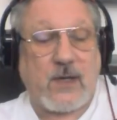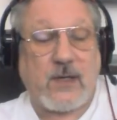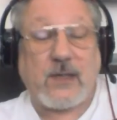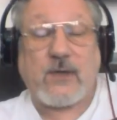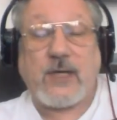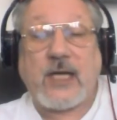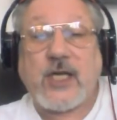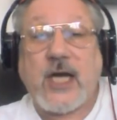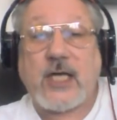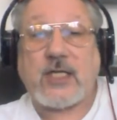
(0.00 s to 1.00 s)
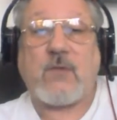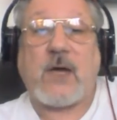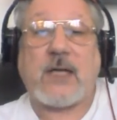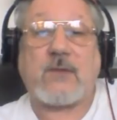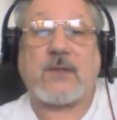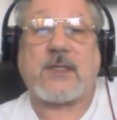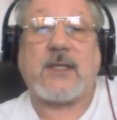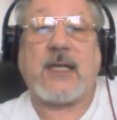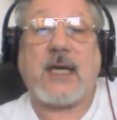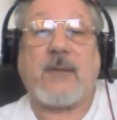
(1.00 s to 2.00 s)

a good education while it was still there. I